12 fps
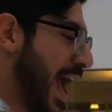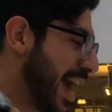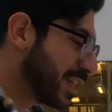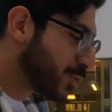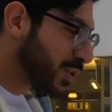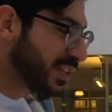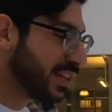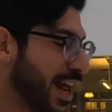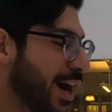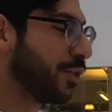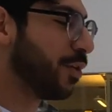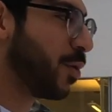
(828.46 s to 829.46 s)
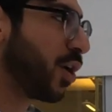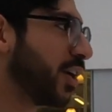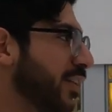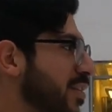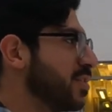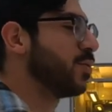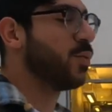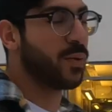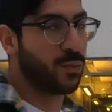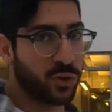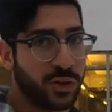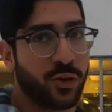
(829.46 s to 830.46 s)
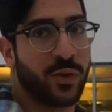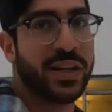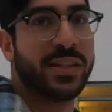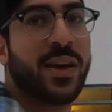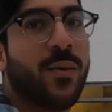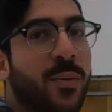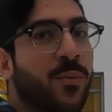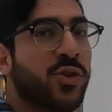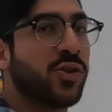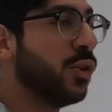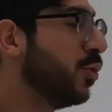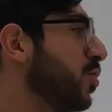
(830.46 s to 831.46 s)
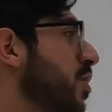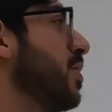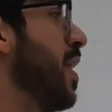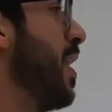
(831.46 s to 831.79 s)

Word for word: as we see now, the market doesn't want more degrees; they want more solutions.